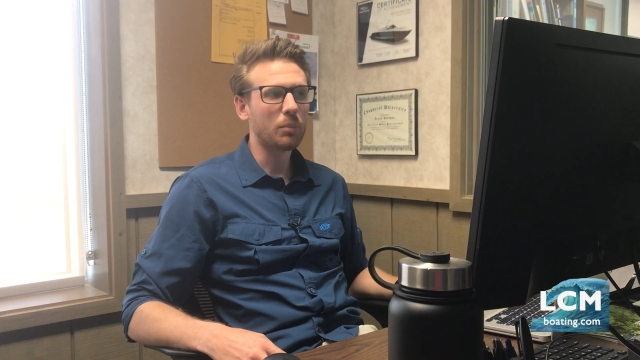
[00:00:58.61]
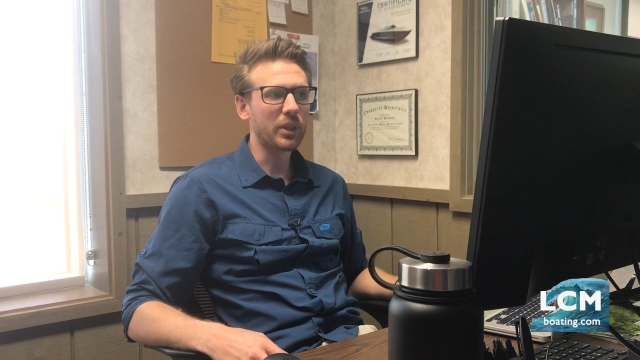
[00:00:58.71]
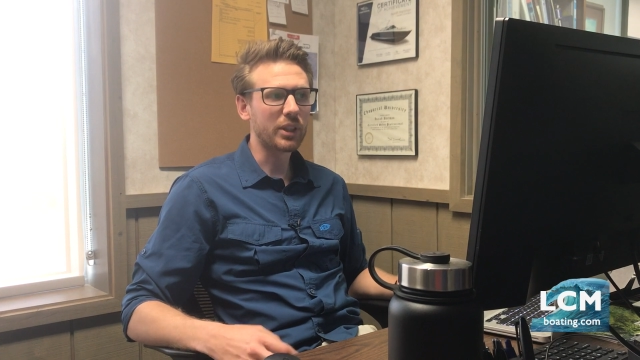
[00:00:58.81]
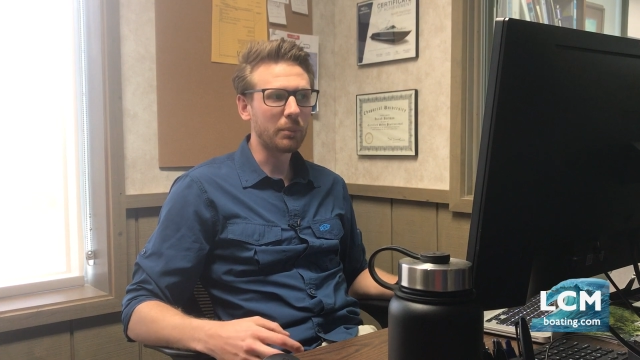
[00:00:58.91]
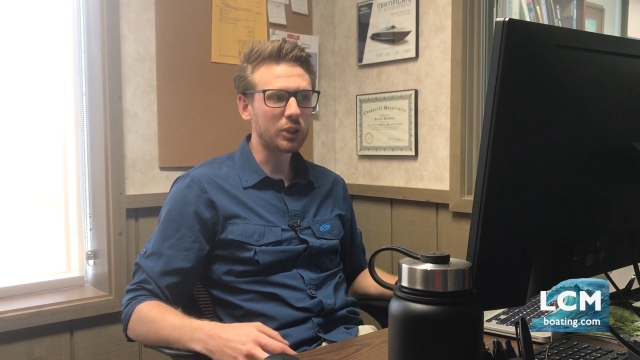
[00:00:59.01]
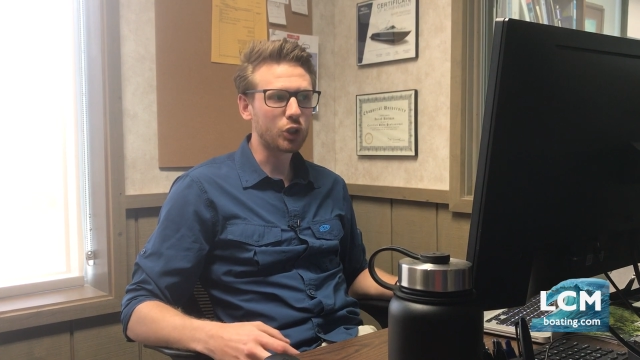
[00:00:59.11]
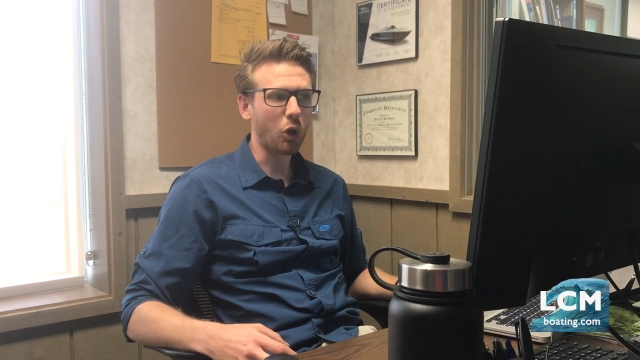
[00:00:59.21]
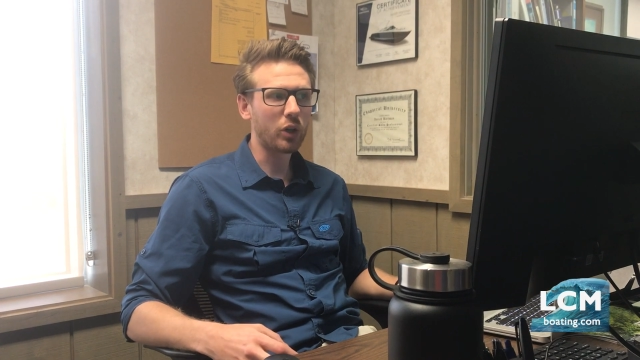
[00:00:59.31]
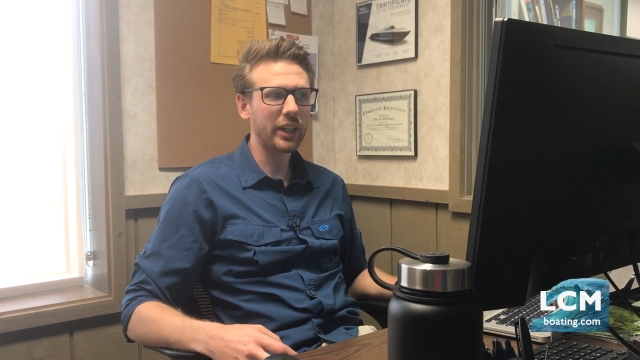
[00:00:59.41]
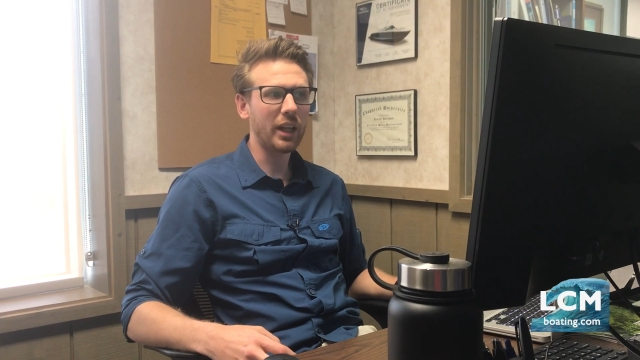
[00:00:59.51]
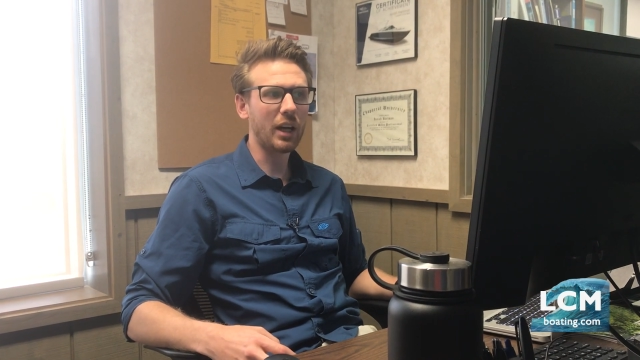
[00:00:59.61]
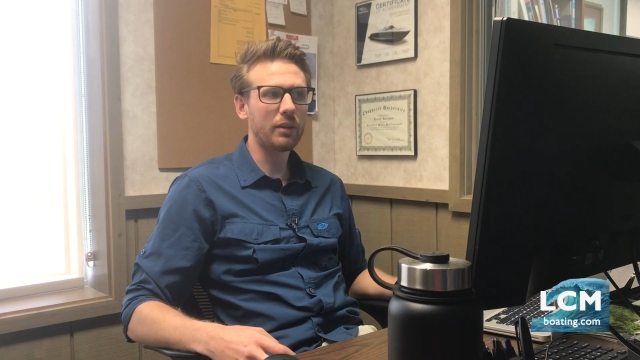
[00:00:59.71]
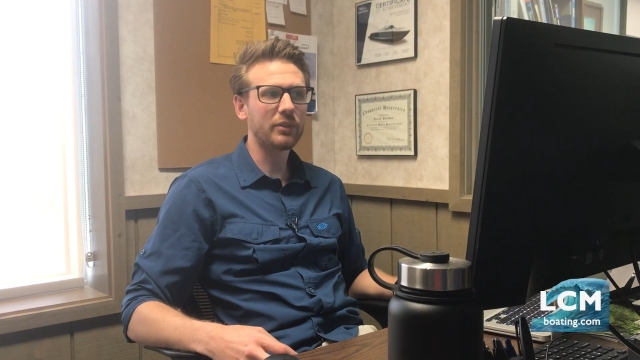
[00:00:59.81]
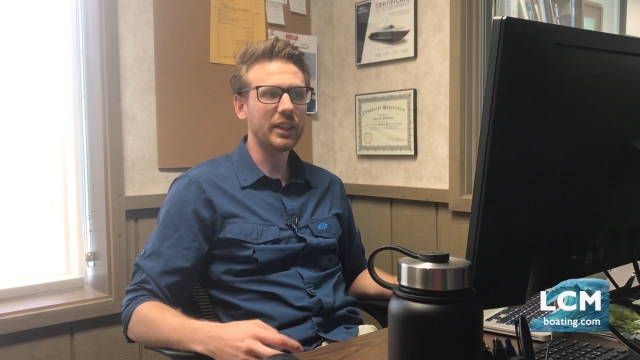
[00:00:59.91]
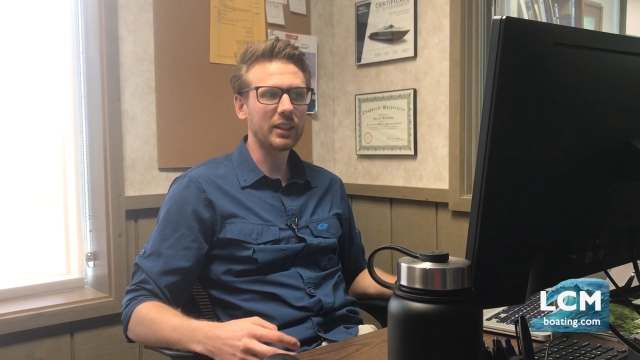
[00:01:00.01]
but the majority
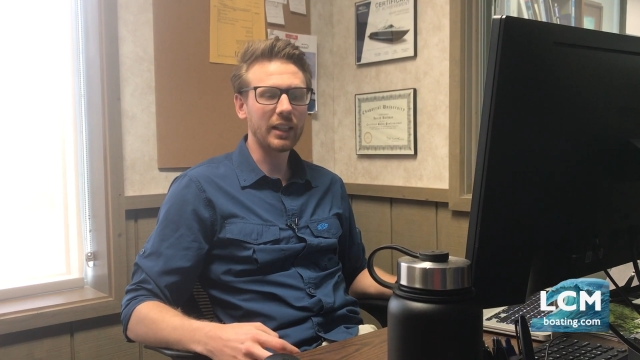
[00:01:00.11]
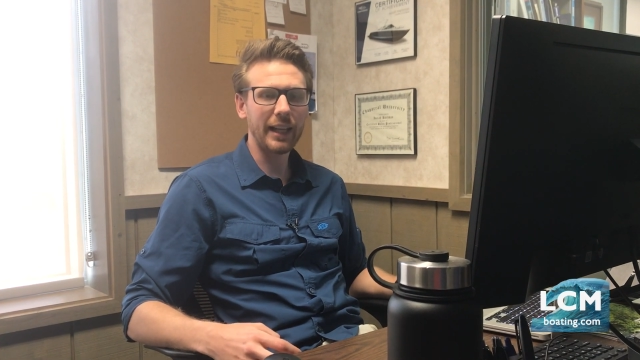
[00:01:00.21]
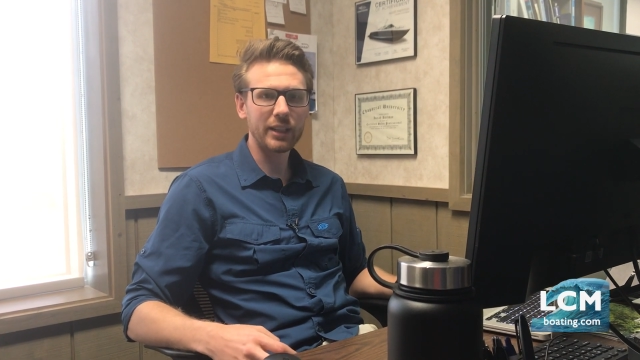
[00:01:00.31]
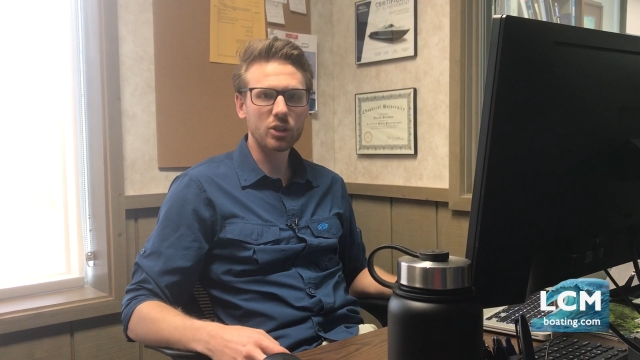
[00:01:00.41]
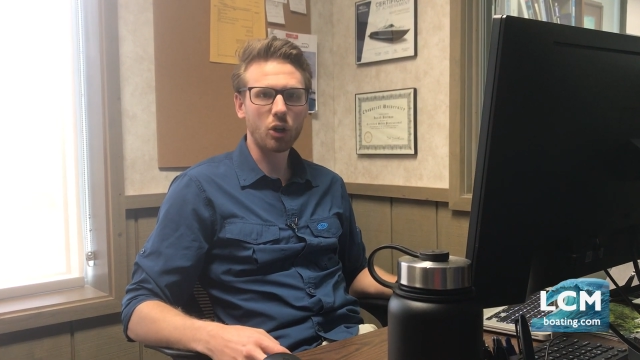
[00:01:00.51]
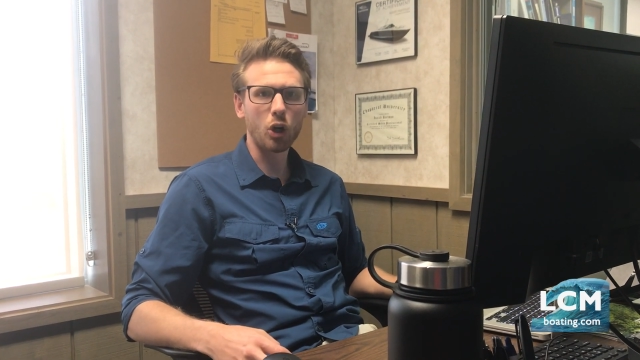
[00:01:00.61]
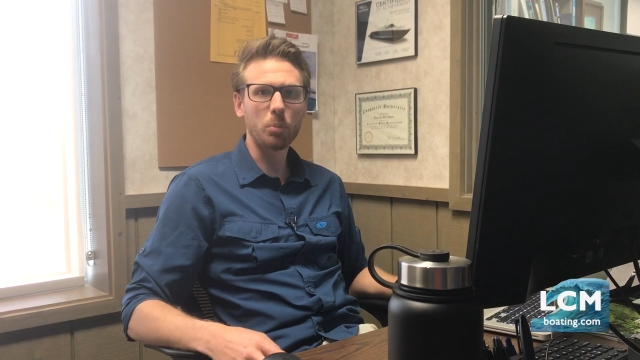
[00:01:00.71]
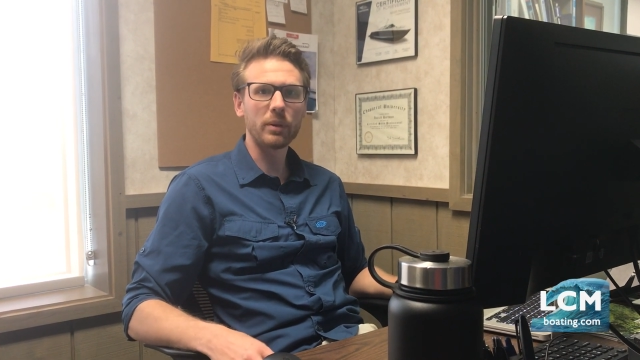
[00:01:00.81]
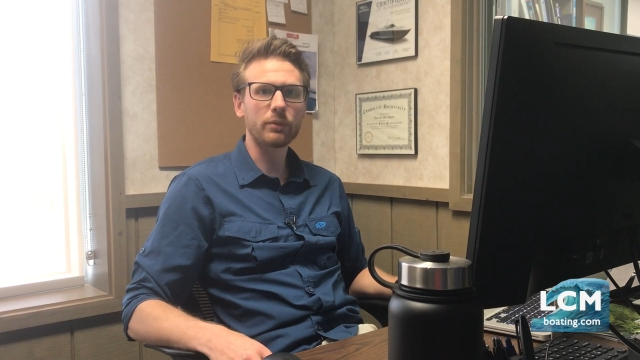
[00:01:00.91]
of the lakes are open